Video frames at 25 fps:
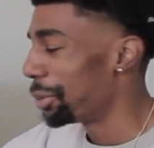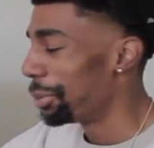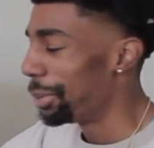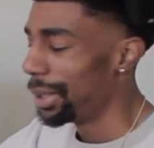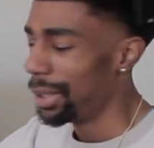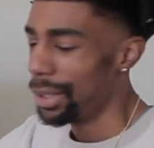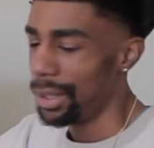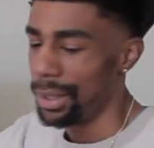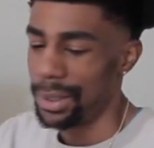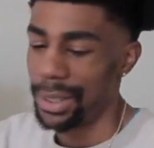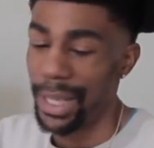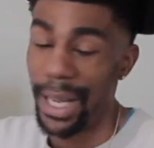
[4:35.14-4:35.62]

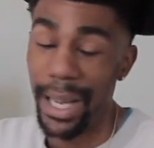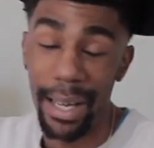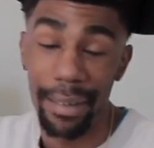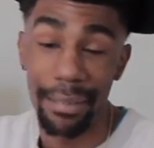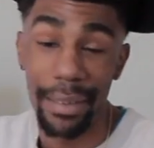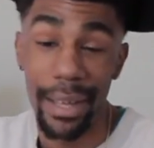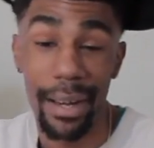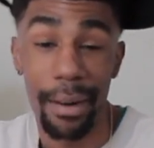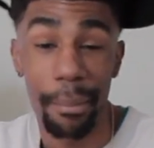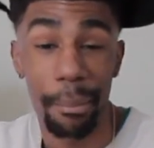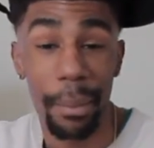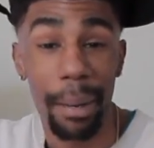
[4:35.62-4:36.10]
Because I have
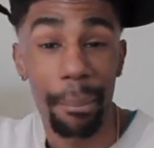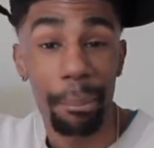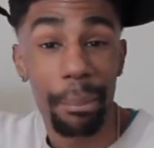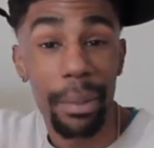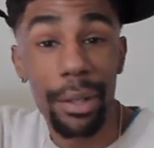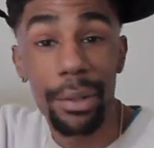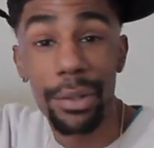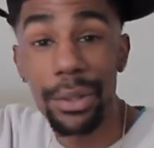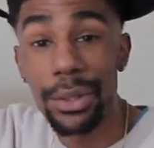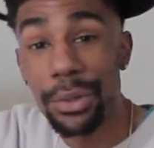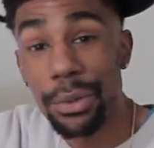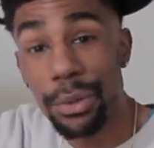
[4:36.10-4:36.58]
that in my
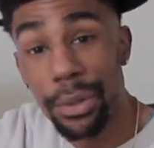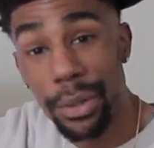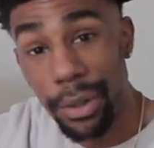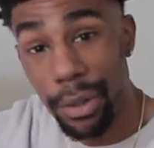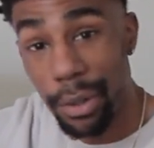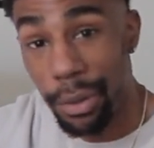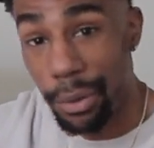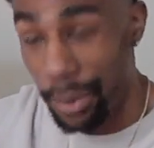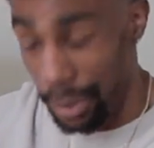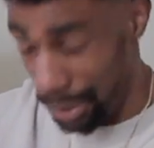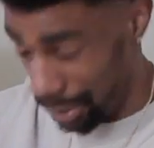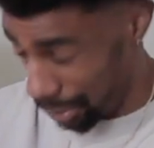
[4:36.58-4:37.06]
bigger
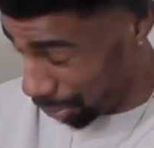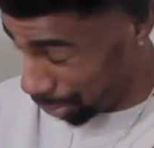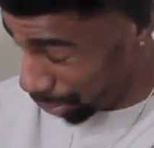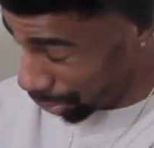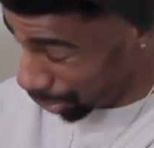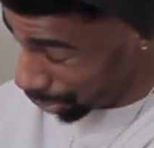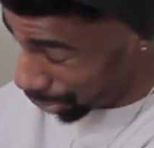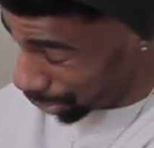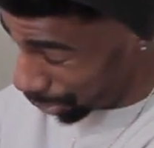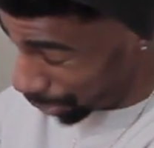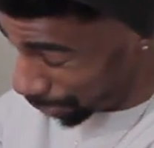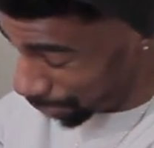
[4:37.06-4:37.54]
studio in the
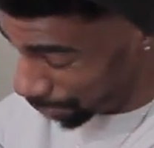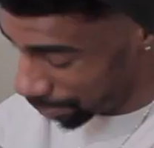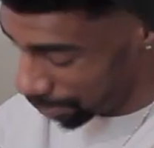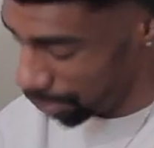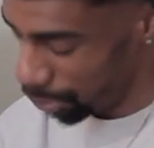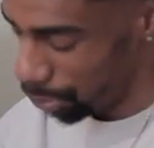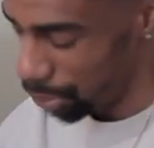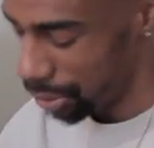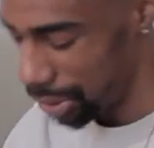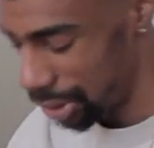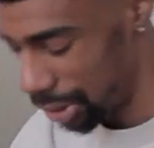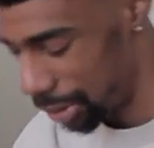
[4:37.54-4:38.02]
room,
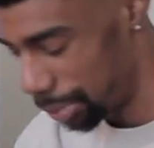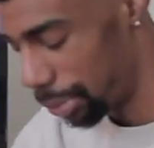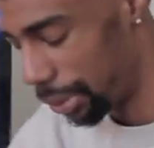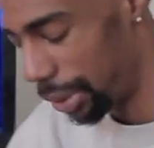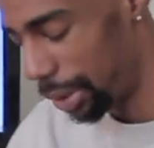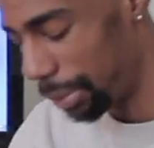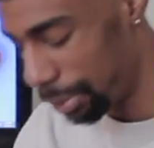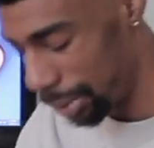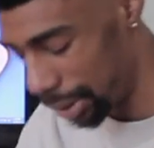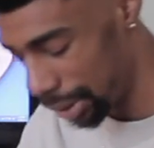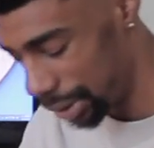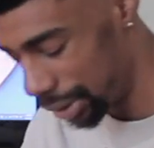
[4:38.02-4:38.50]
which is pretty
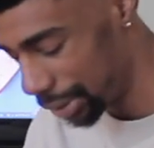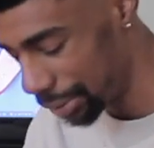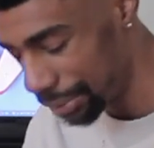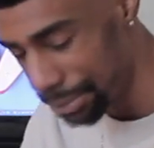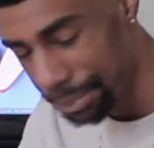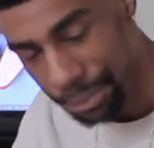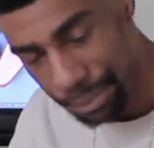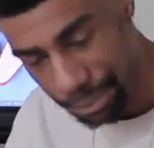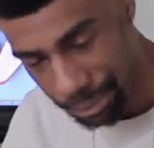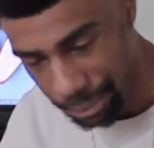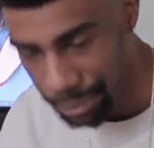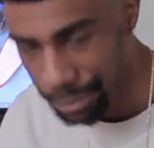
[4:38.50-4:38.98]
much,
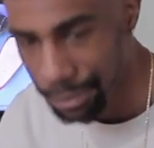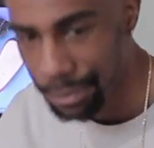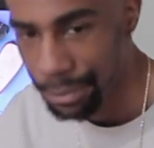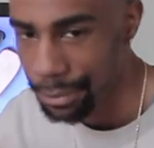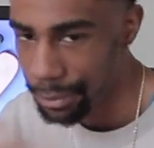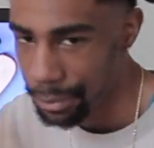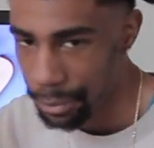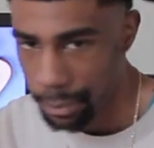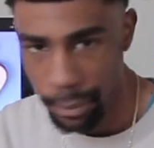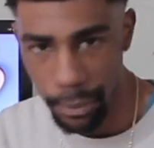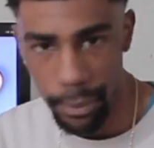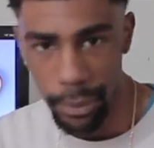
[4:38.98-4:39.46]

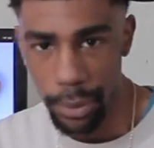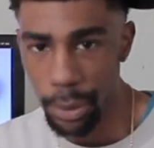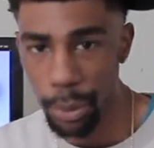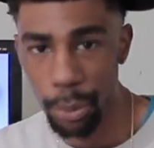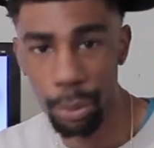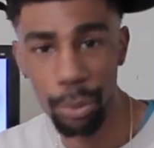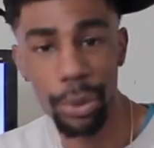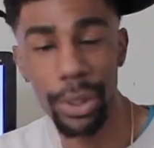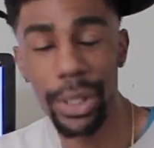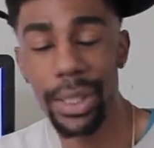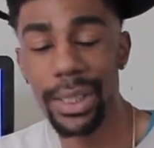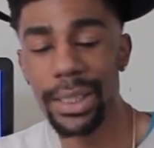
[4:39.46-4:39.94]

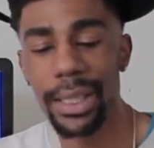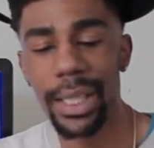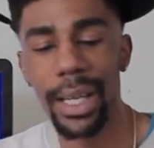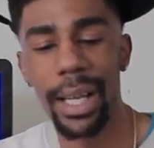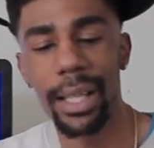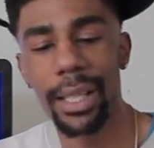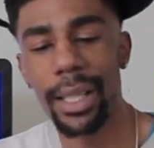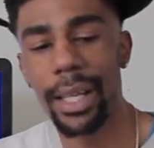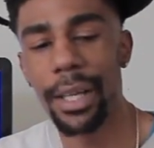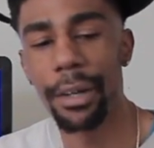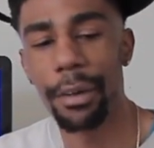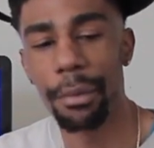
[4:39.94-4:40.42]
we'll get to
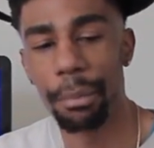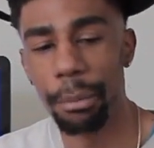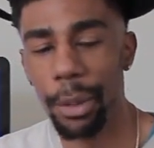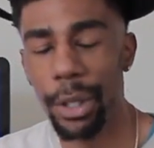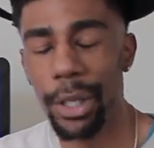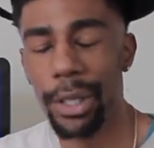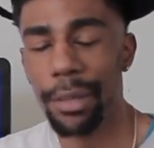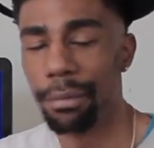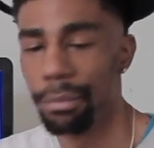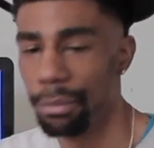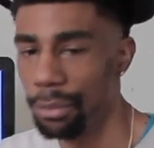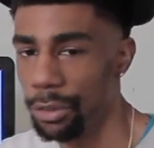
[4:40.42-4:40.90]
that later, but
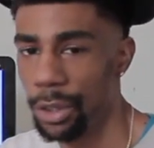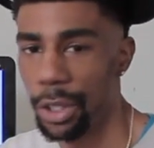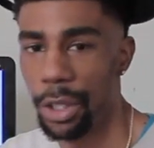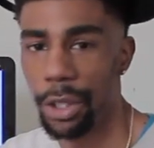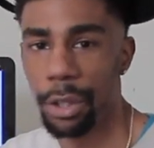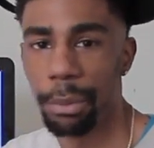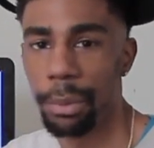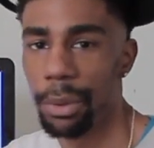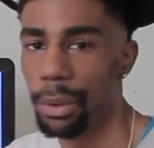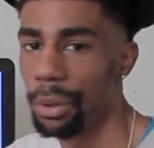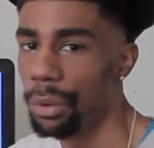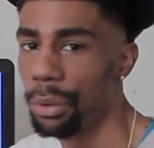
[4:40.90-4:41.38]

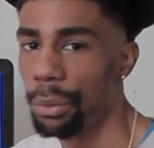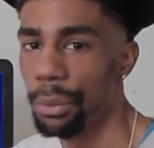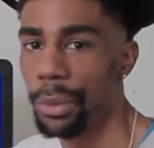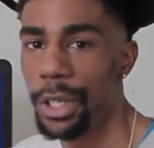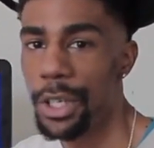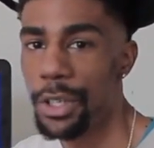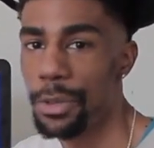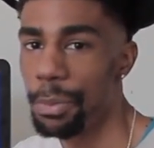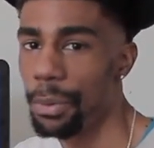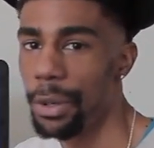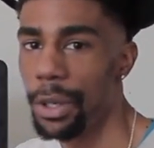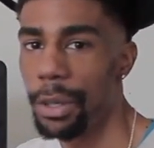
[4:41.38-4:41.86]
Thunderbolt 3
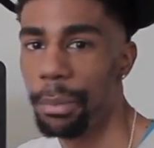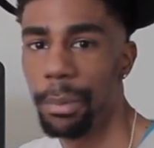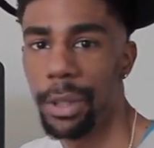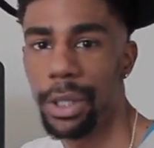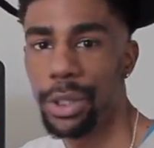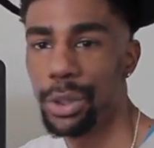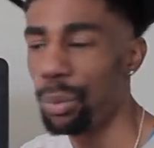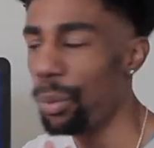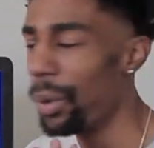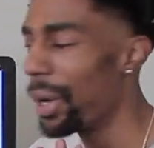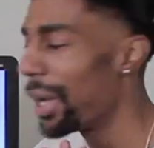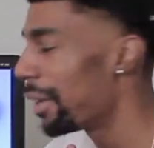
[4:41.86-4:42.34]
is pretty
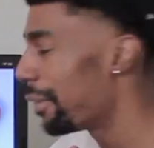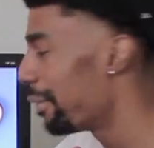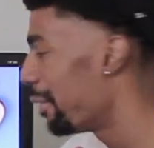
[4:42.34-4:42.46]
much way